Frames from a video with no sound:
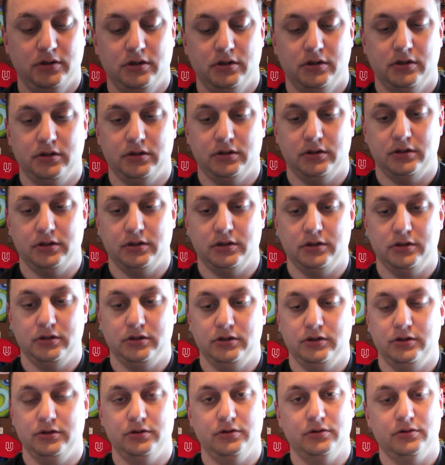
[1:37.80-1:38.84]
And then
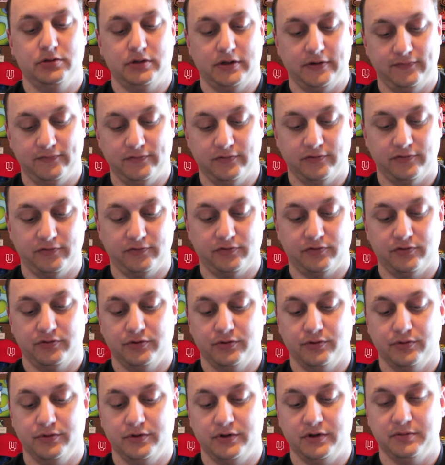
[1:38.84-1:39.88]
you have to
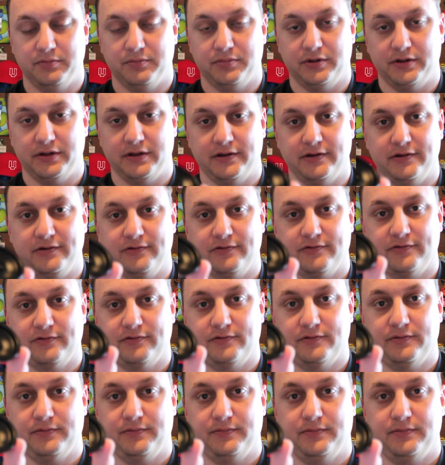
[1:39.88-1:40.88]
screw it in place